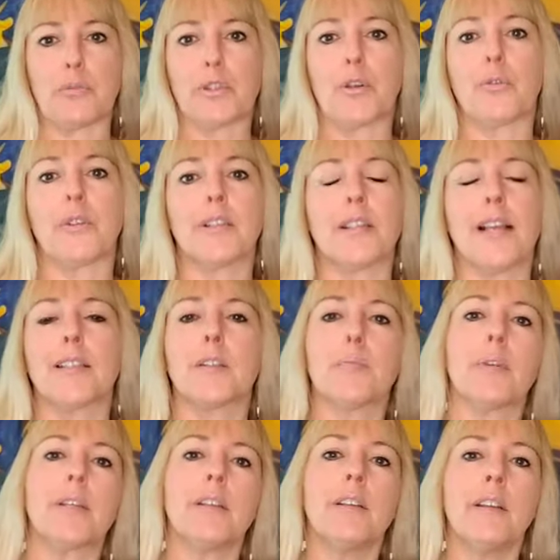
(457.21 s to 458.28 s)
So this has to
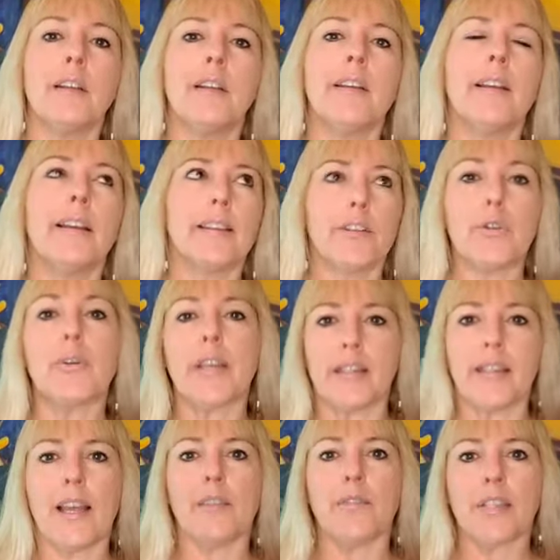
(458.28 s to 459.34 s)
be, it, you can
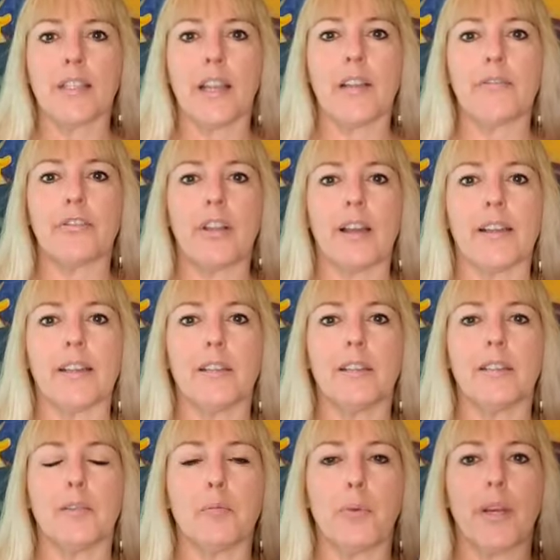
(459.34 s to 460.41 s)
have a safe light,
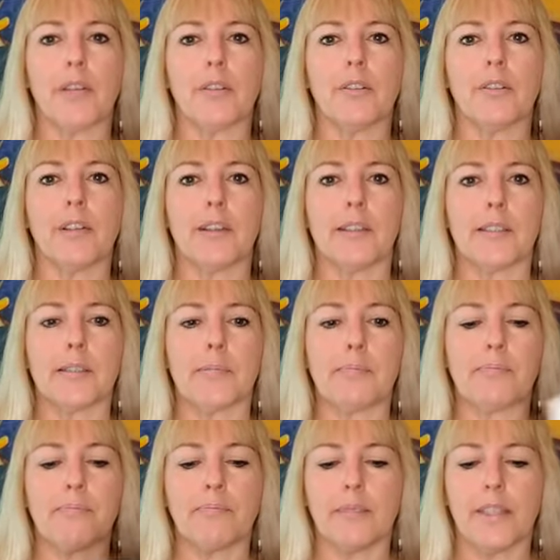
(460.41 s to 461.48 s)
but um,